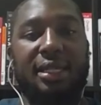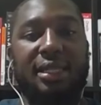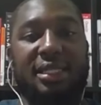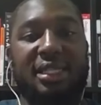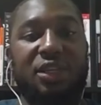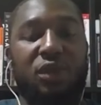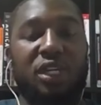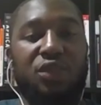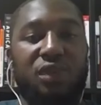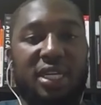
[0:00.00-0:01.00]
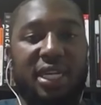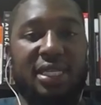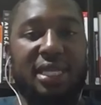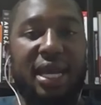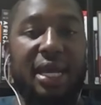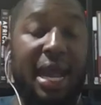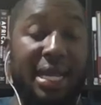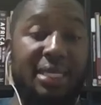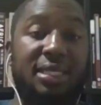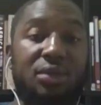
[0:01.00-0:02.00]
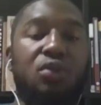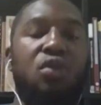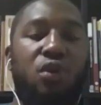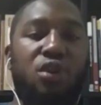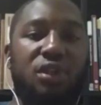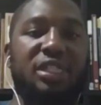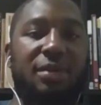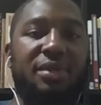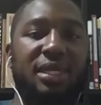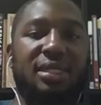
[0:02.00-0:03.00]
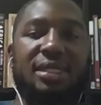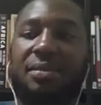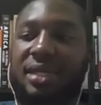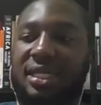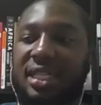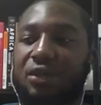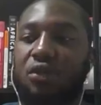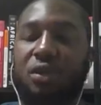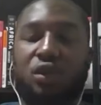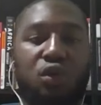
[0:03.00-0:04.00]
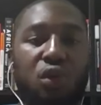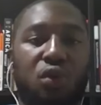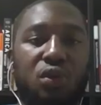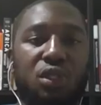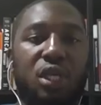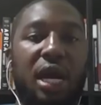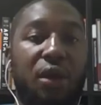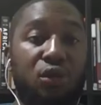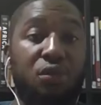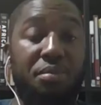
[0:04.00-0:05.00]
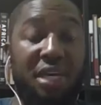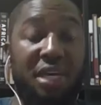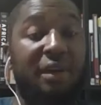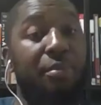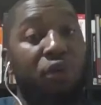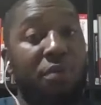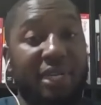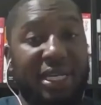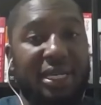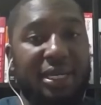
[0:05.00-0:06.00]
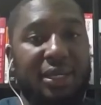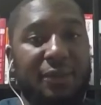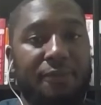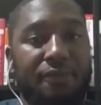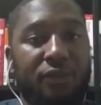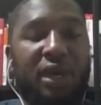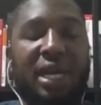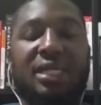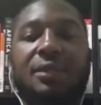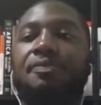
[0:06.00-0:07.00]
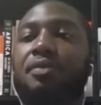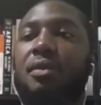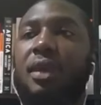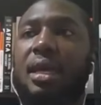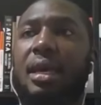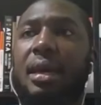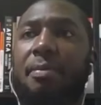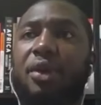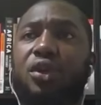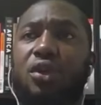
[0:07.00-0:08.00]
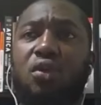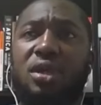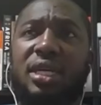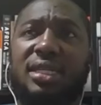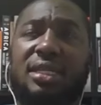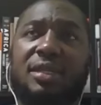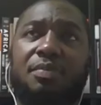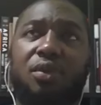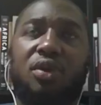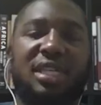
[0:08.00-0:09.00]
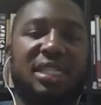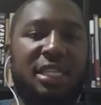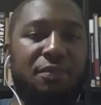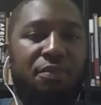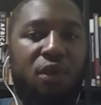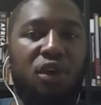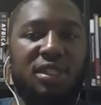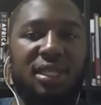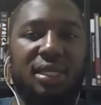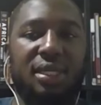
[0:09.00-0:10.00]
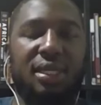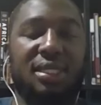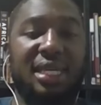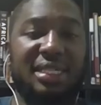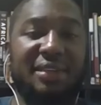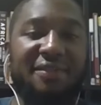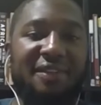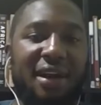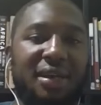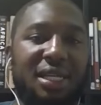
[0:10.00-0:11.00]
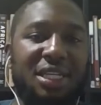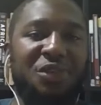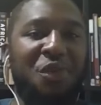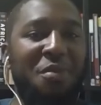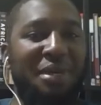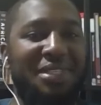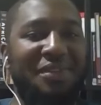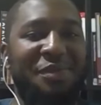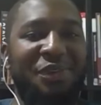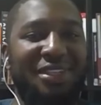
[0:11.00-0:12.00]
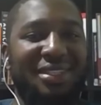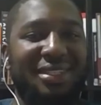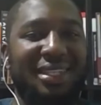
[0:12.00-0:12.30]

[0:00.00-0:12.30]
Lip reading: the state wanted to create ideal colonial subjects, subjects that could be told how to behave appropriately, right? But when you look at a sport such as boxing, it's such a violent and combative sport,